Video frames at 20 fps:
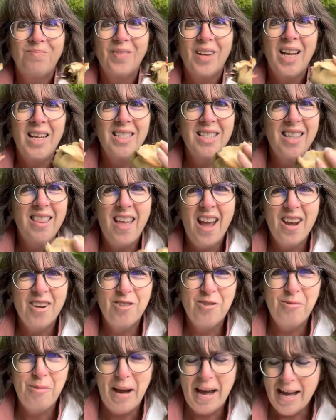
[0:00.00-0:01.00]
Isn't that
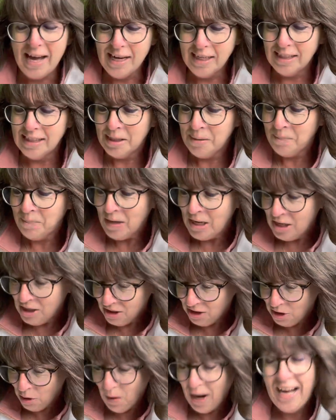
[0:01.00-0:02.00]
great?
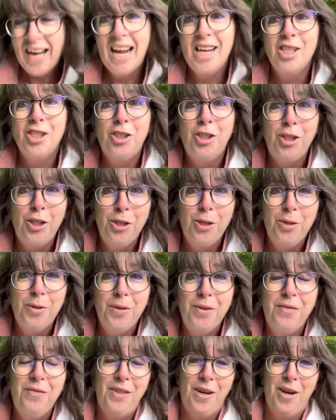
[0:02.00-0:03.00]
So I got 2
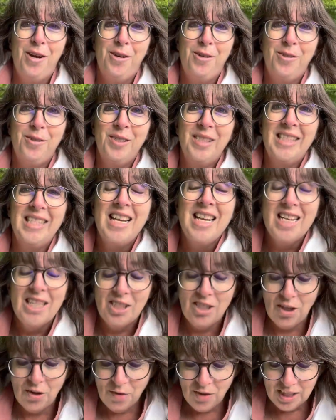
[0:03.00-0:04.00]
of those.
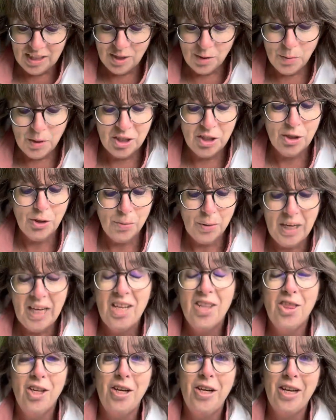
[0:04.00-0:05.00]
So this was
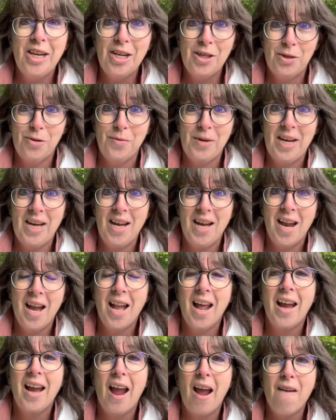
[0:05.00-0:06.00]
$3.33 and
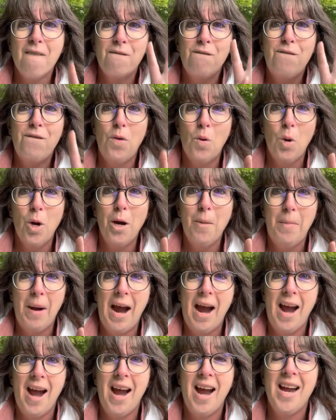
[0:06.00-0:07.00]
I got 4
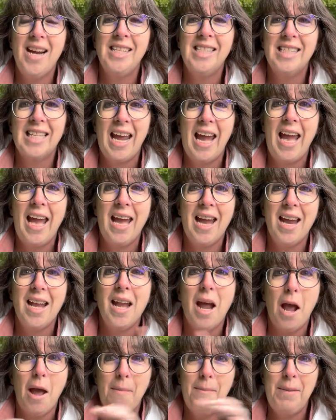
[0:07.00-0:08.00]
pies
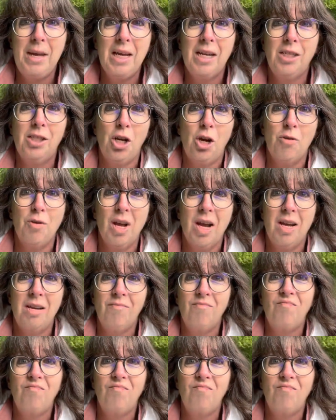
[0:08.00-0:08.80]
and a big donut.